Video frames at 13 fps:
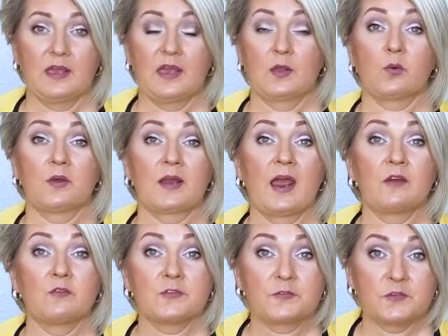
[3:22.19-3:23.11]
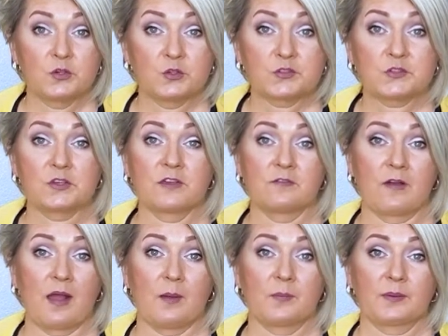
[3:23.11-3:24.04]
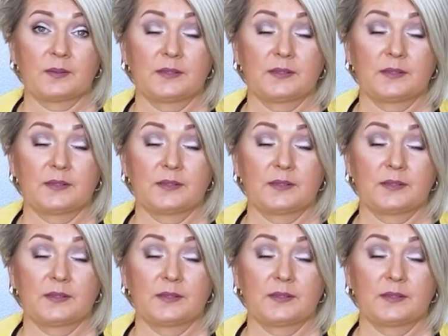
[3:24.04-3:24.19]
And when I refused to give up